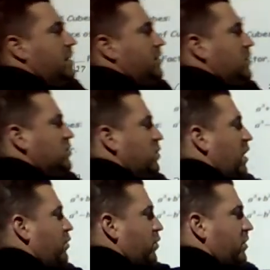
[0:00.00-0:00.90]
The
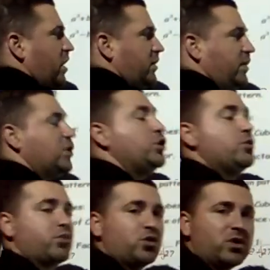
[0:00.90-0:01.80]
square root, the
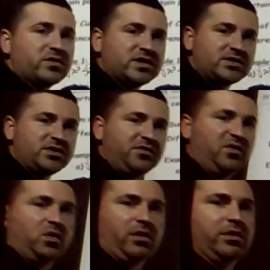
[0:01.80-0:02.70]
cube root of
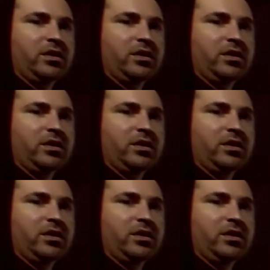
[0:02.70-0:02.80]
64.